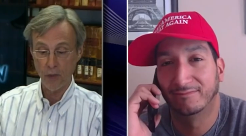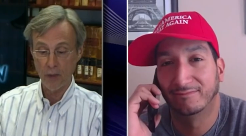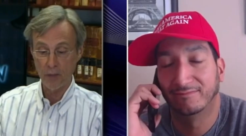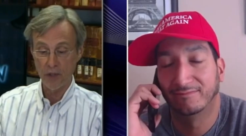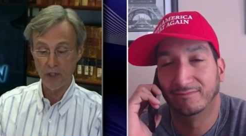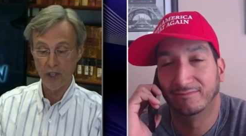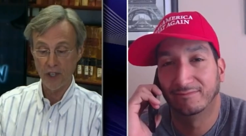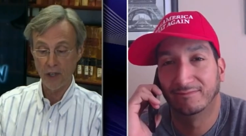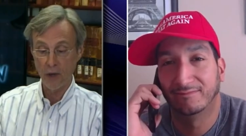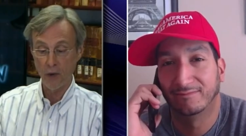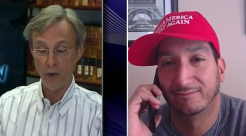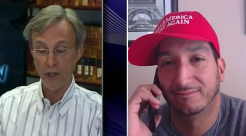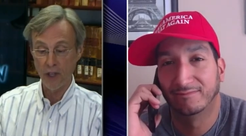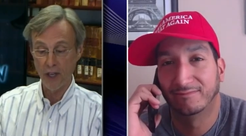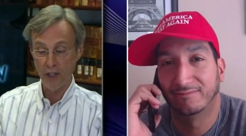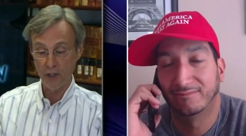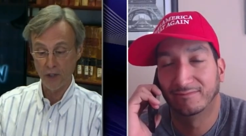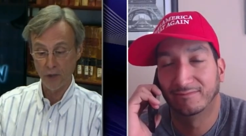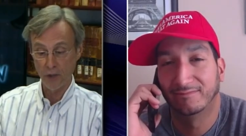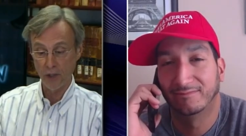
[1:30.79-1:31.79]
Speaker 1: website. Oh,
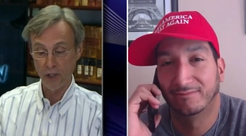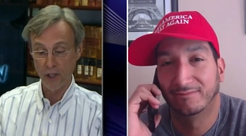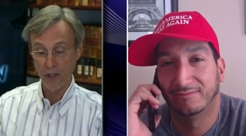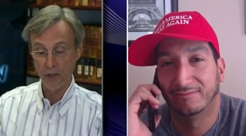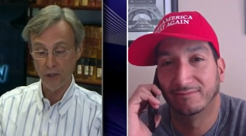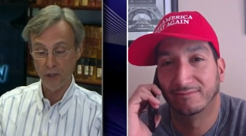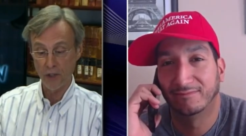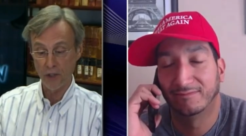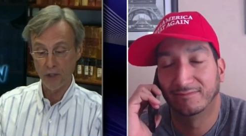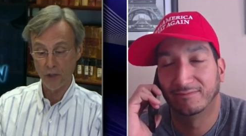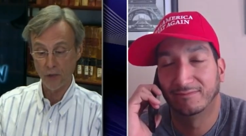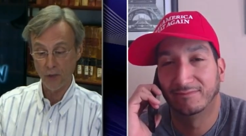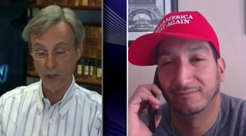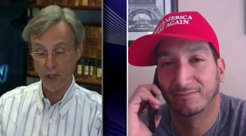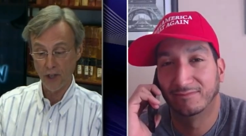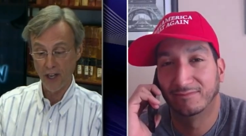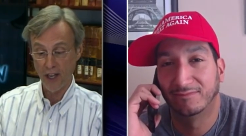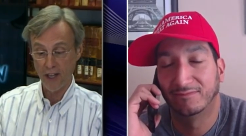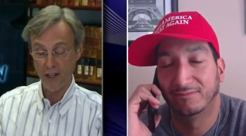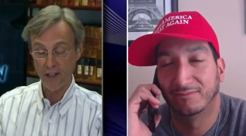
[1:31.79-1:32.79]
yeah, it's Julio is the
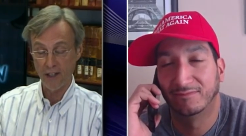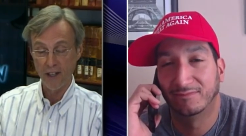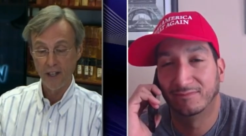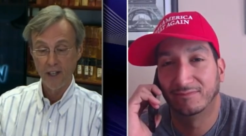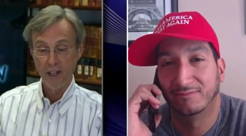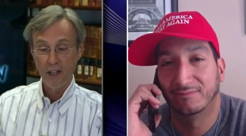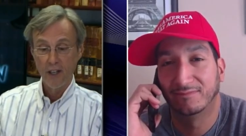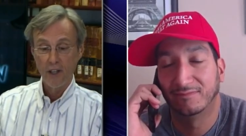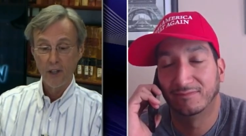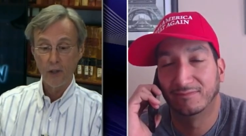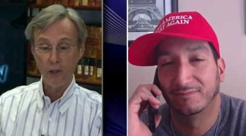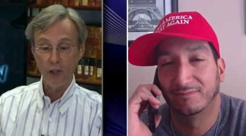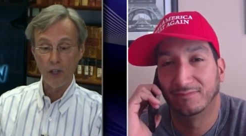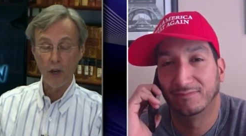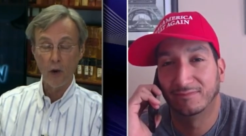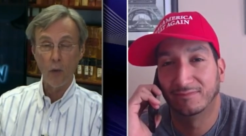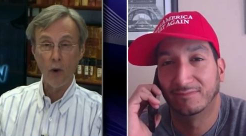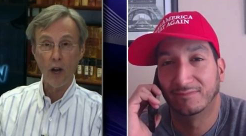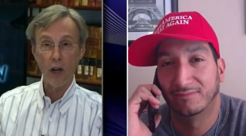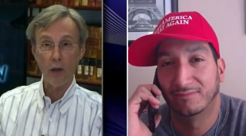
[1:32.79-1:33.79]
Twitter handle.
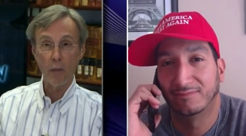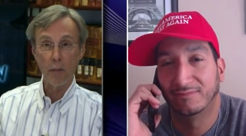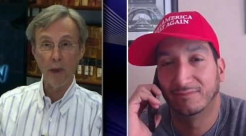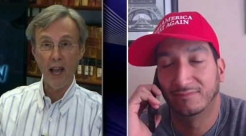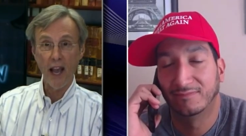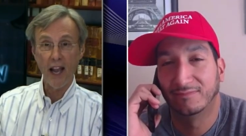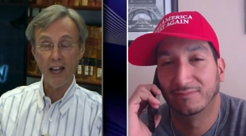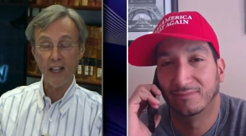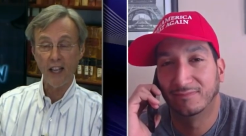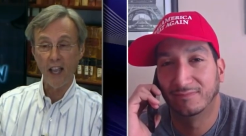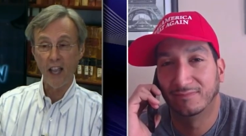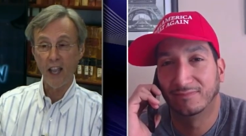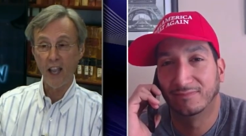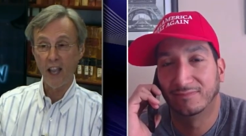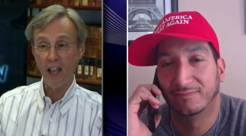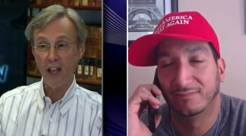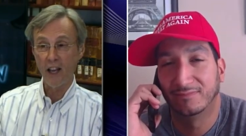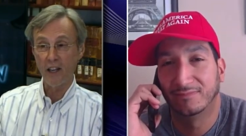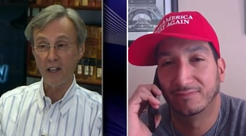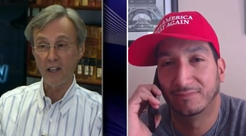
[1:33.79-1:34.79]
Julio, welcome back.
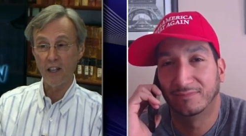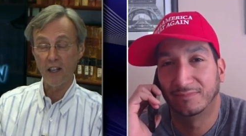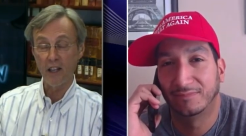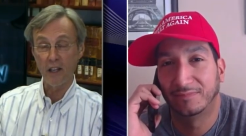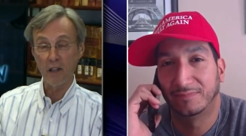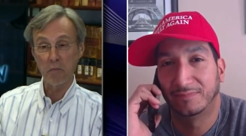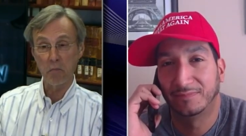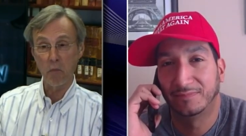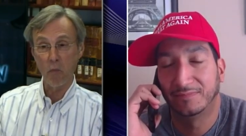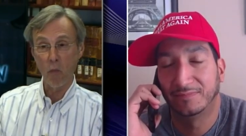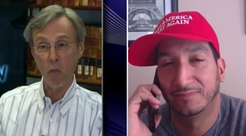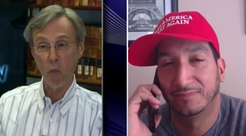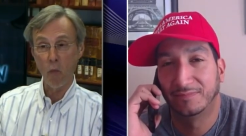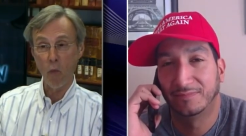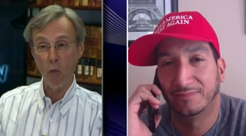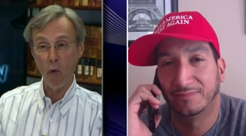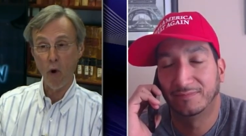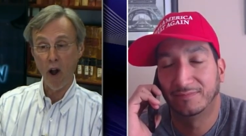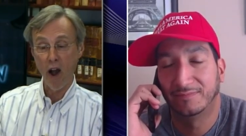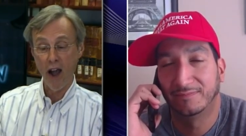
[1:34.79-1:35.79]
And
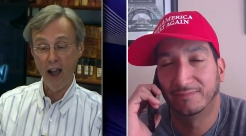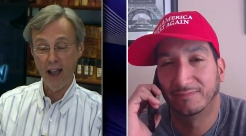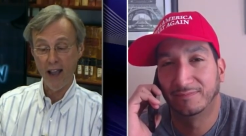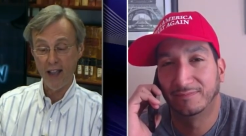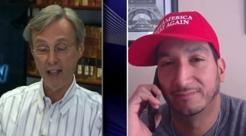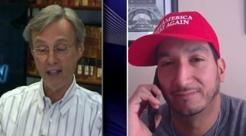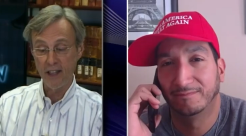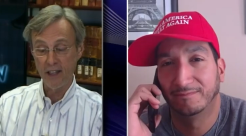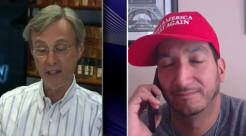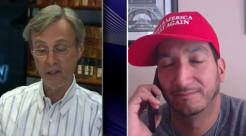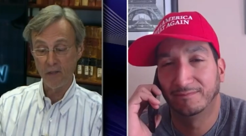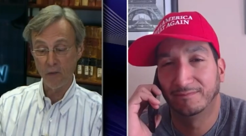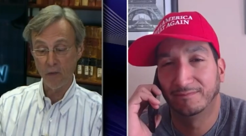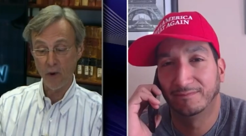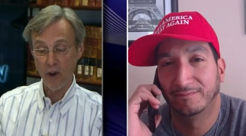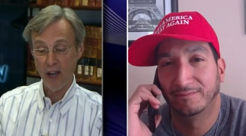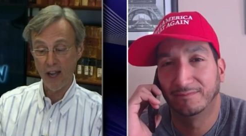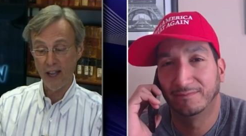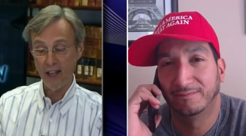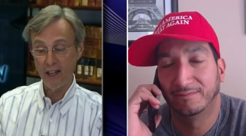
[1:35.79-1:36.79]
why
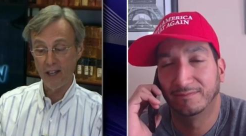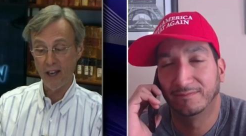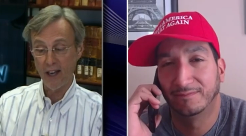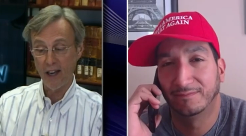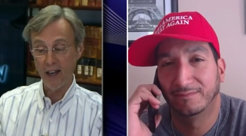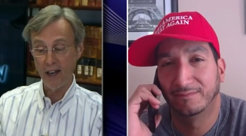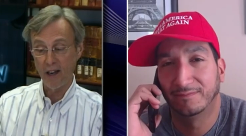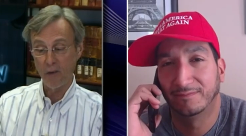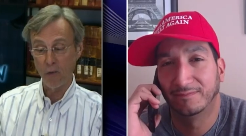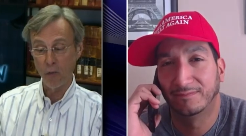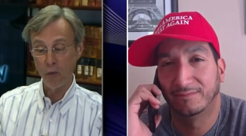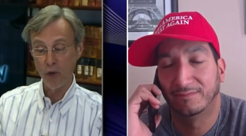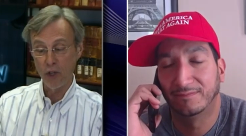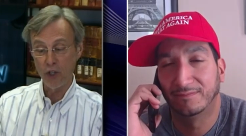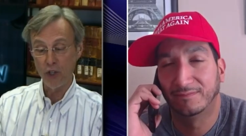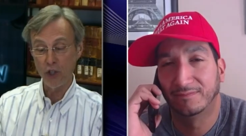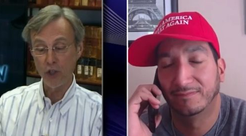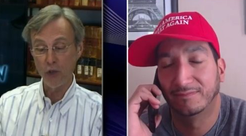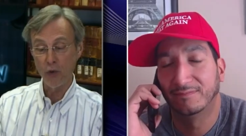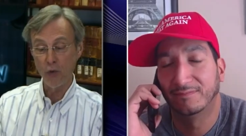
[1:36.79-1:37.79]

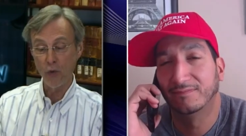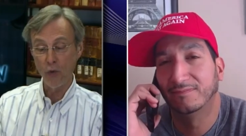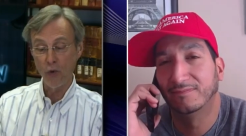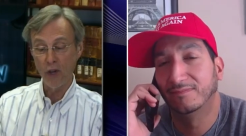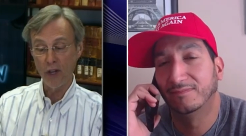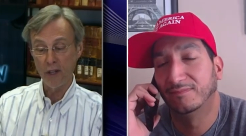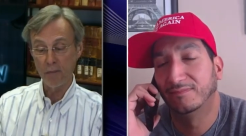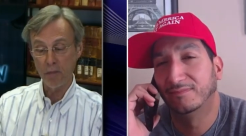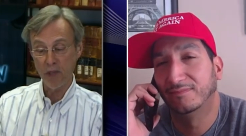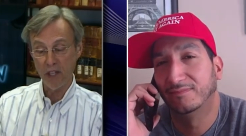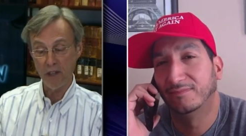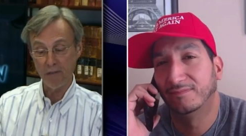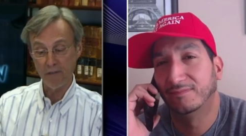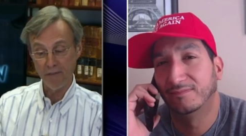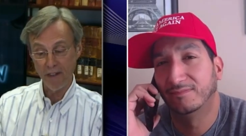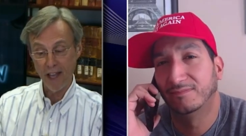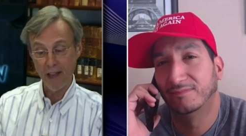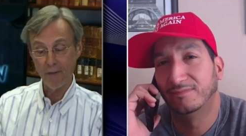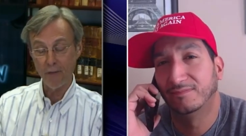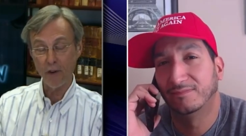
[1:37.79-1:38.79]
would you be in
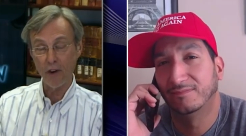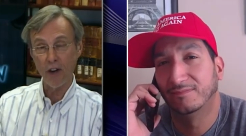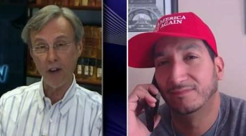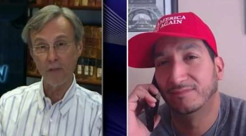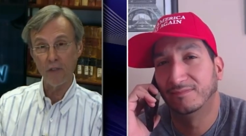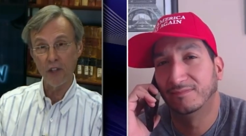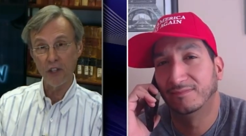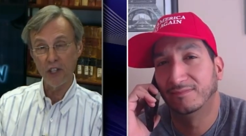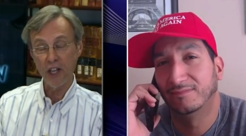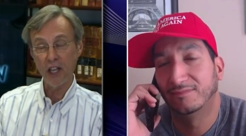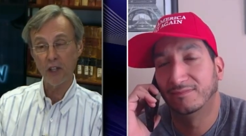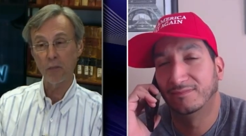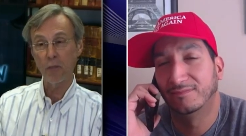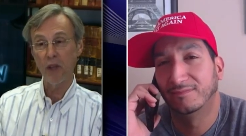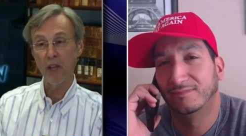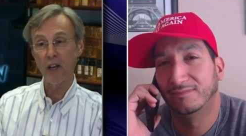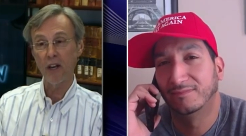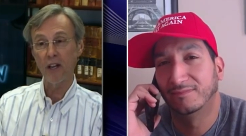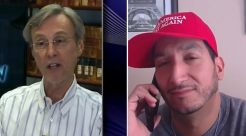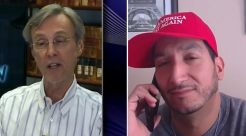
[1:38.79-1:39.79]
favor of the death
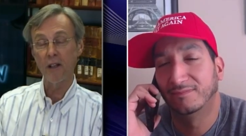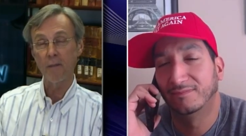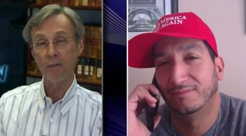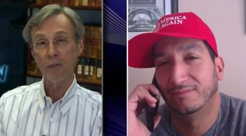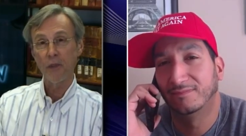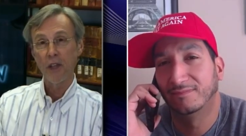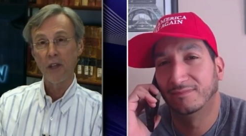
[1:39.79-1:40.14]
penalty